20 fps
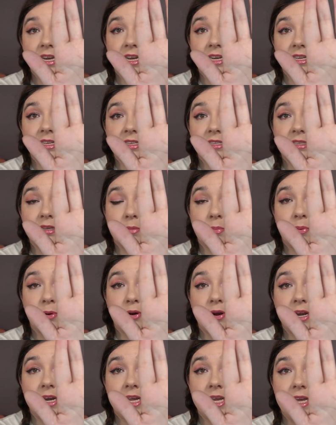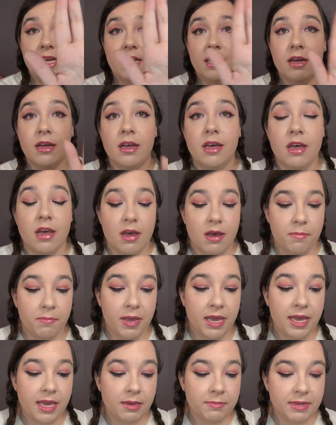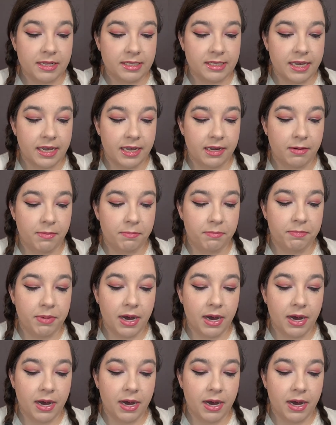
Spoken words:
is pretty pigmented,